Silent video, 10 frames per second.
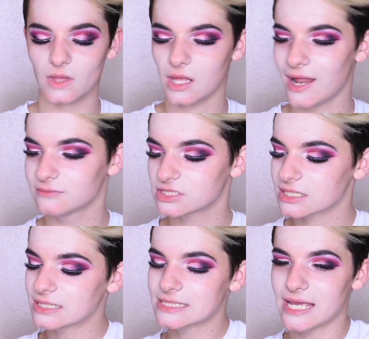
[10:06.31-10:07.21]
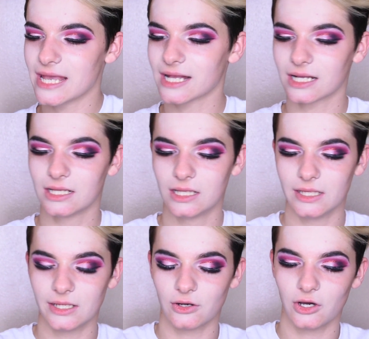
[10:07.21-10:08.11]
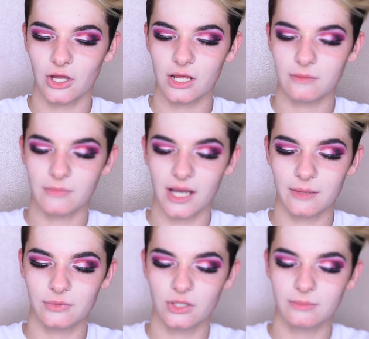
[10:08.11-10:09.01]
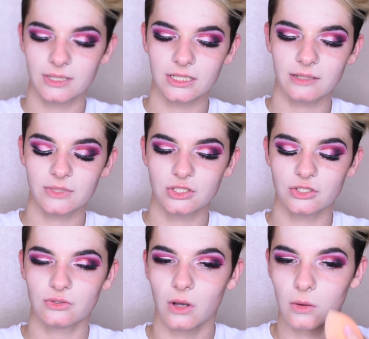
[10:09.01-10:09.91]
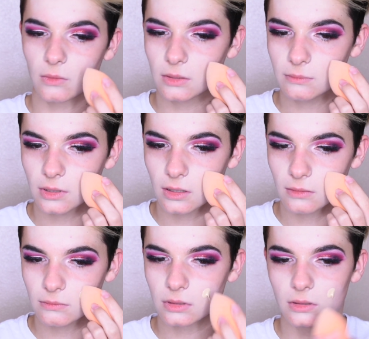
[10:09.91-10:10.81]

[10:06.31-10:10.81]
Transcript: And I'm just going to take it on my beauty blender. I'm going to do one pump